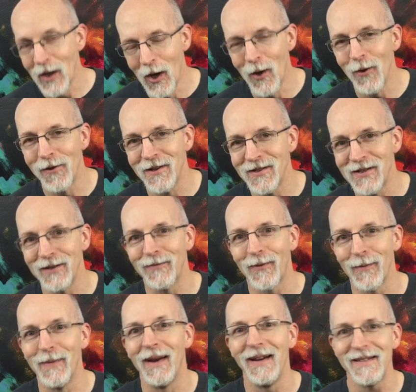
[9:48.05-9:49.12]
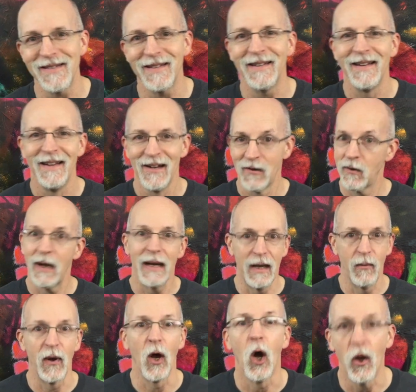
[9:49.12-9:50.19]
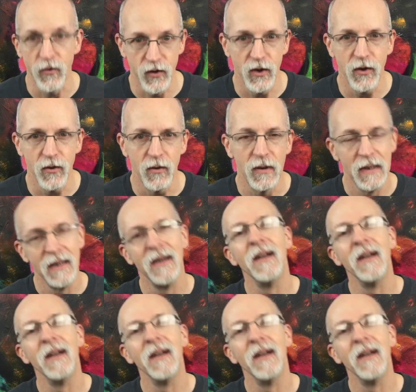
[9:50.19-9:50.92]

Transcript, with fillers: know this information, right now we all do,